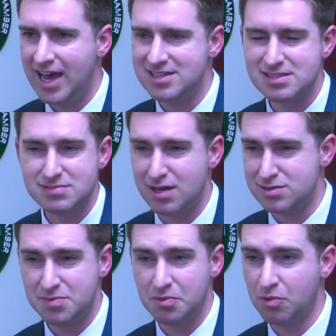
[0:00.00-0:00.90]
and
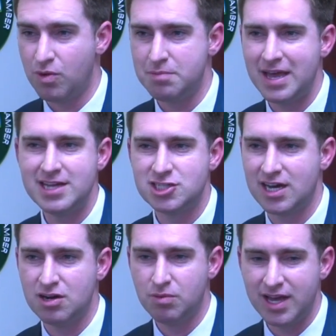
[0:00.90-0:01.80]
sometimes people are one
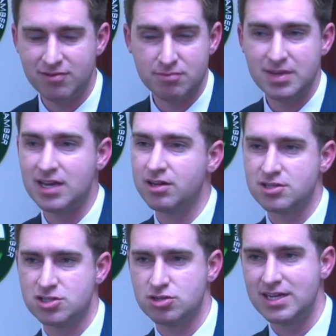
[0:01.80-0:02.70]
paycheck away from being on
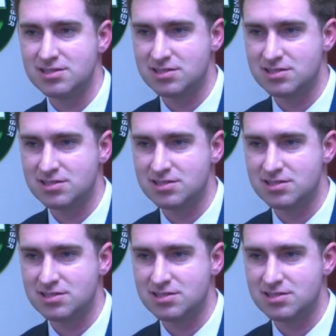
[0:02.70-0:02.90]
the streets.